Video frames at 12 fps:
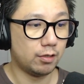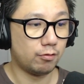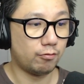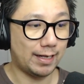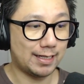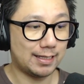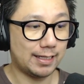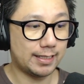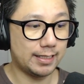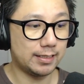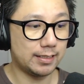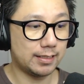Right click
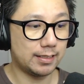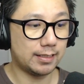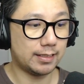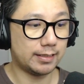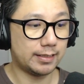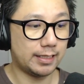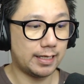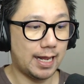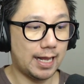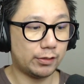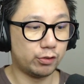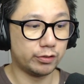it and then
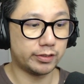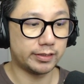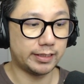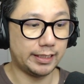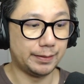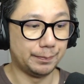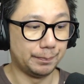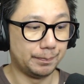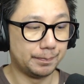add to Steam.